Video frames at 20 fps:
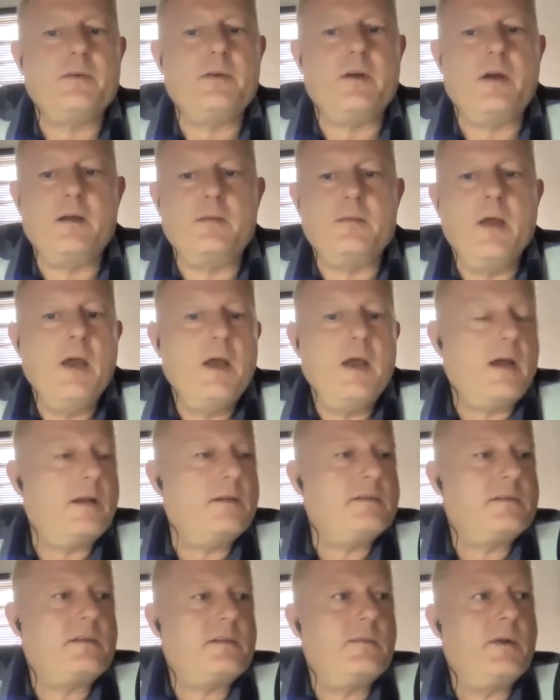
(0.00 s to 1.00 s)
And
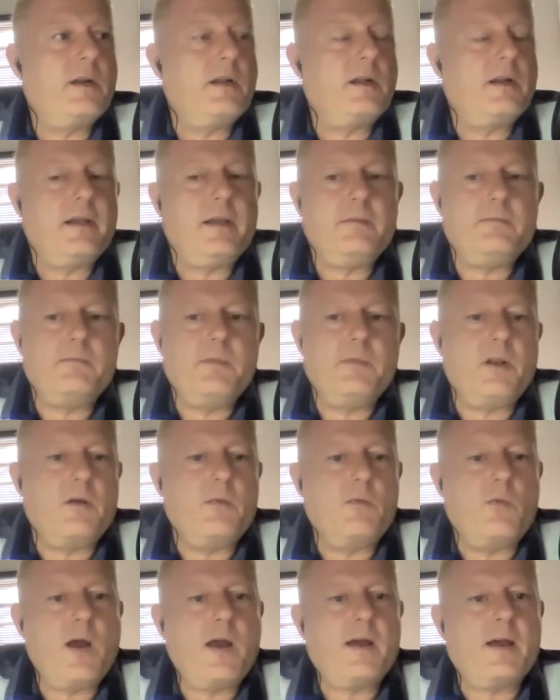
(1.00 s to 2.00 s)
similarly,
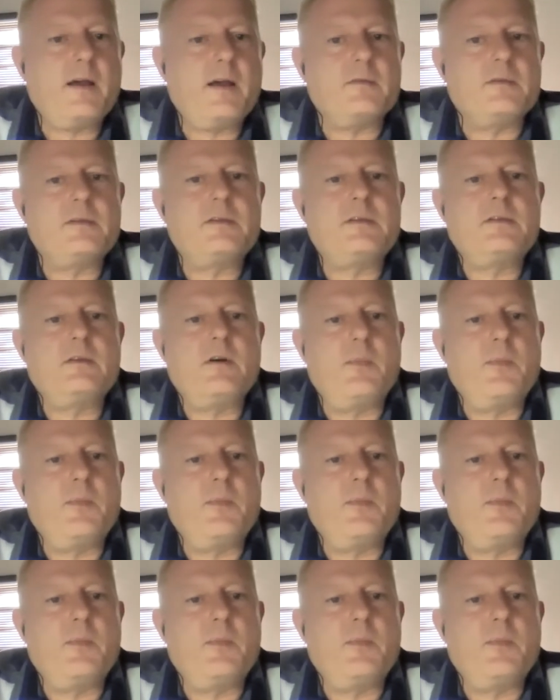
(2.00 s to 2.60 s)
warehouse